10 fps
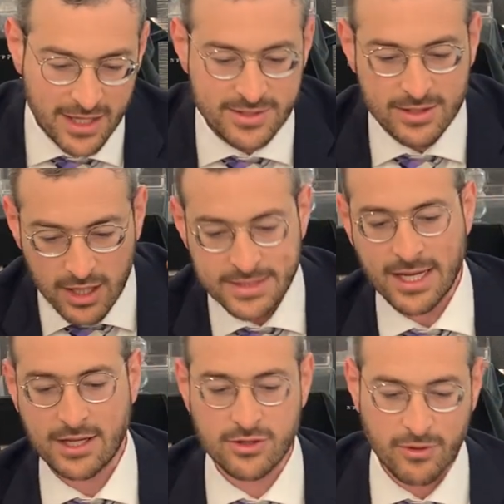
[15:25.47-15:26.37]
That's a
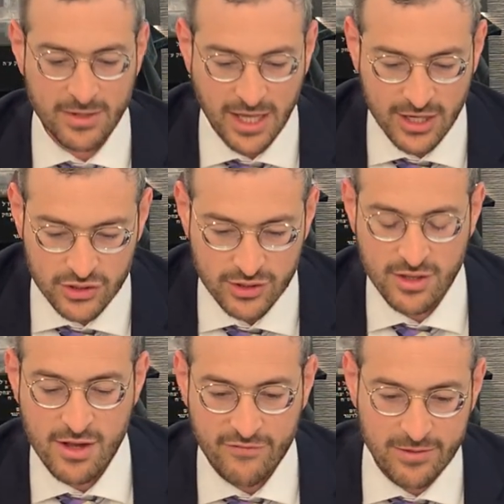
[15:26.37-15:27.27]
second interpretation
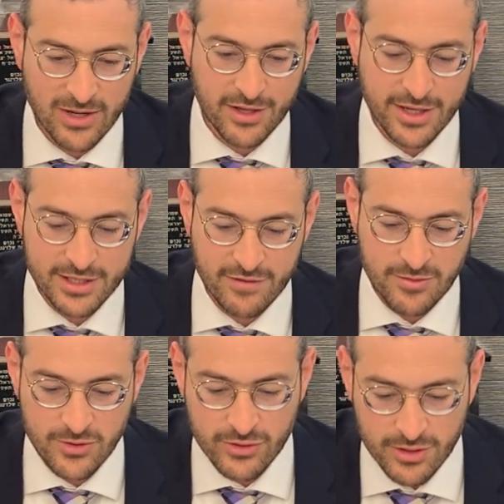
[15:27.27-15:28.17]
from the Machlekes of the
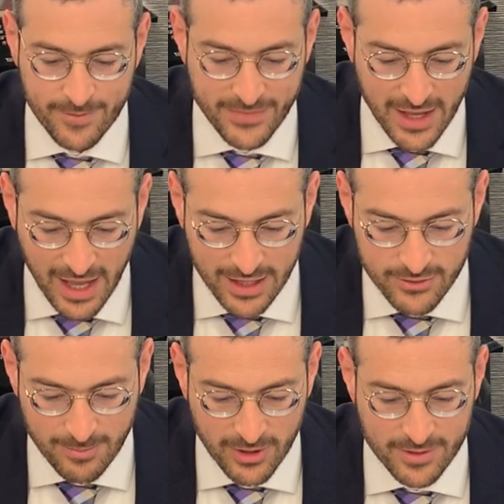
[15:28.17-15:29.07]
Yehuda and the
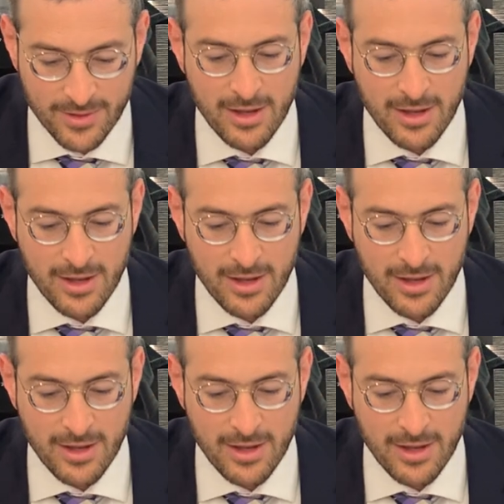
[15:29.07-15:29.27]
Rabbanim.